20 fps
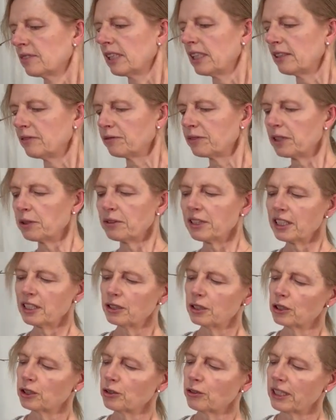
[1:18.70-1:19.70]
If we want to
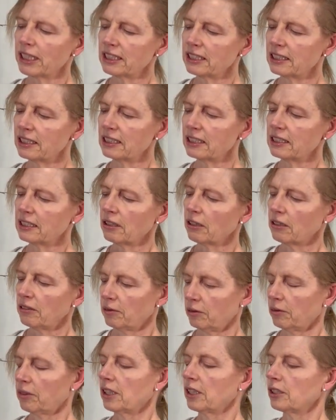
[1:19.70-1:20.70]
use Oasis or
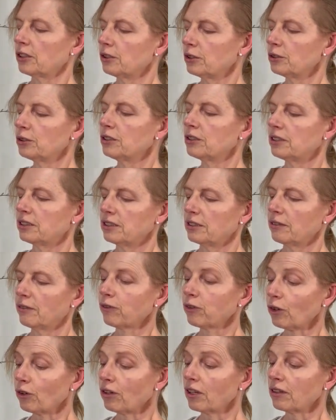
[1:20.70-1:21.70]
want to use
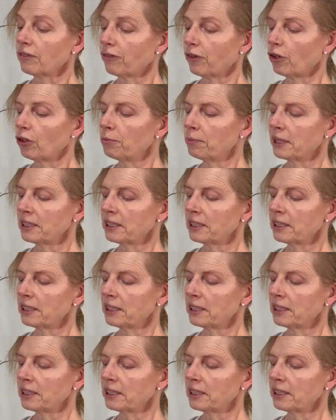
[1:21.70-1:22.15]
floral foam,